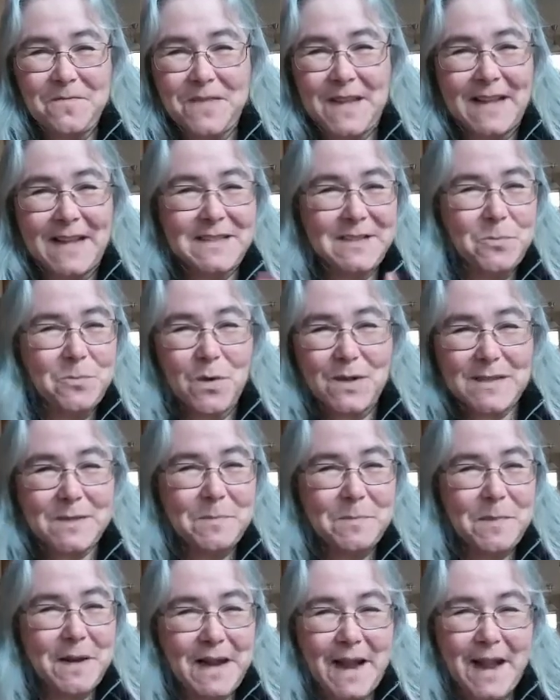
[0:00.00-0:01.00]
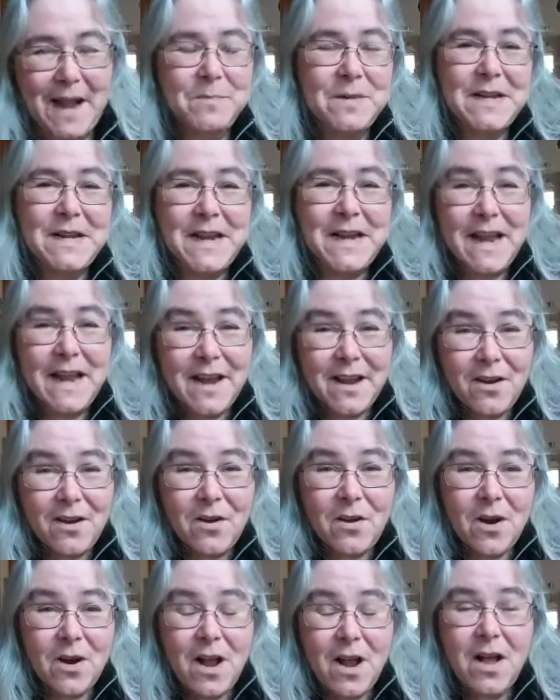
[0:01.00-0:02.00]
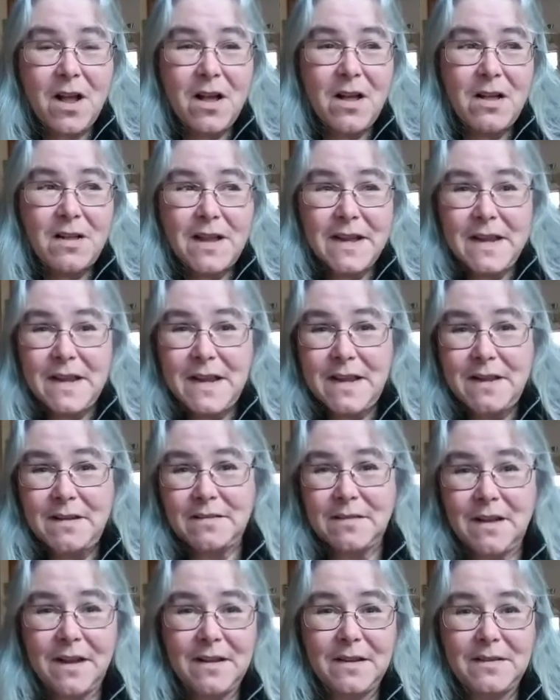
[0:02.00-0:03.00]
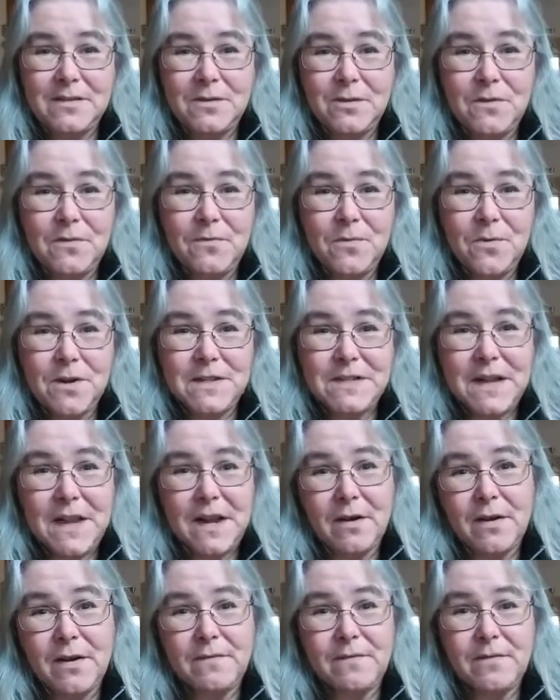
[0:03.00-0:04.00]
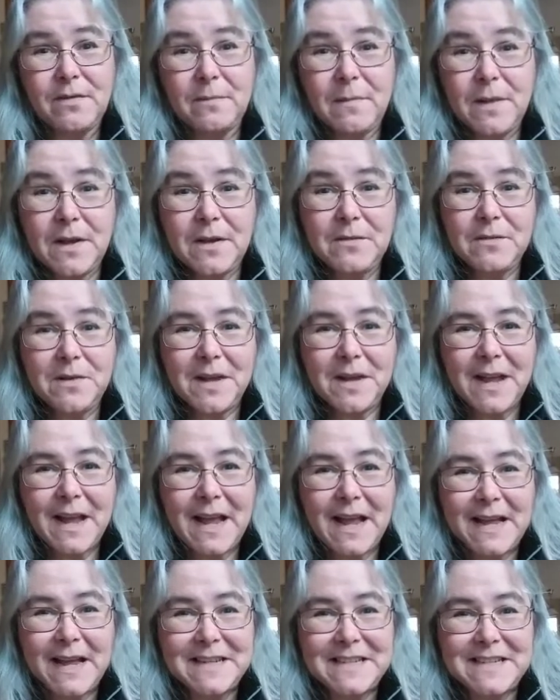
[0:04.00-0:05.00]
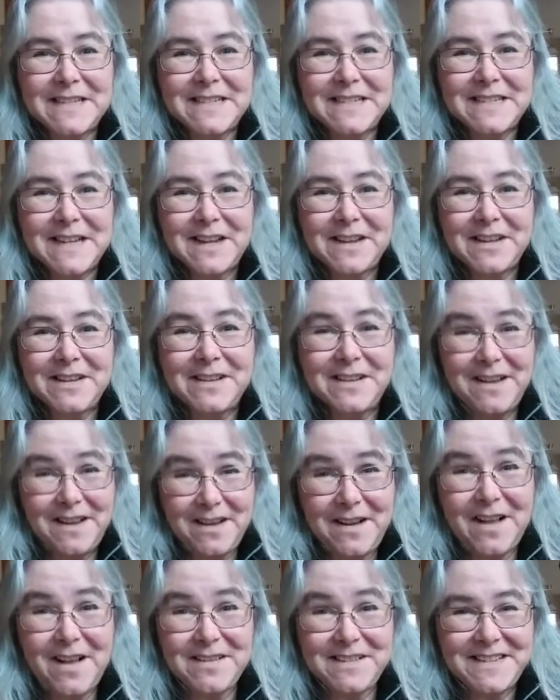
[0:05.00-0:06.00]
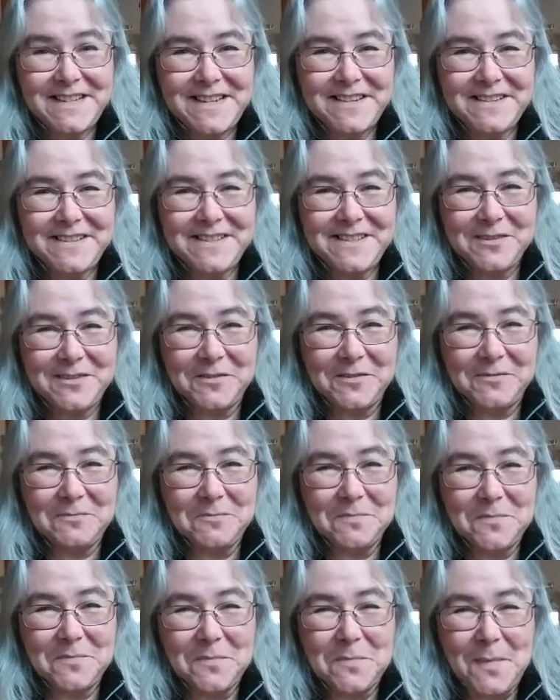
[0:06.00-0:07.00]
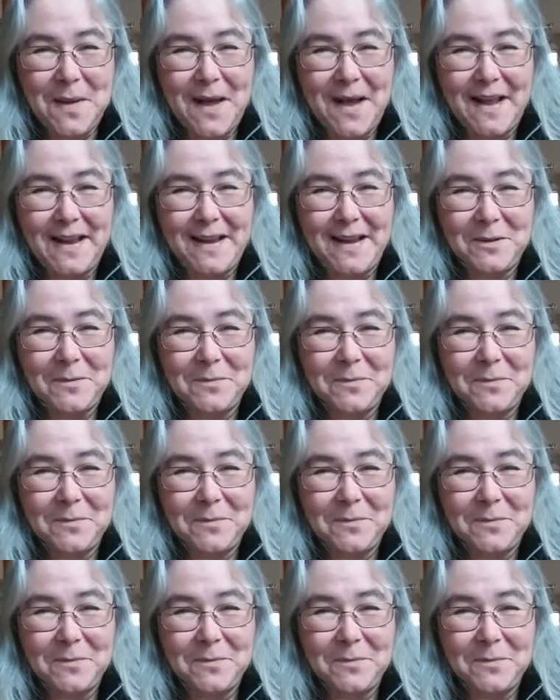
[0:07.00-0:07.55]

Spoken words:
that's what's been happening here. I look forward to hearing from you, and I'll see you soon. Bye.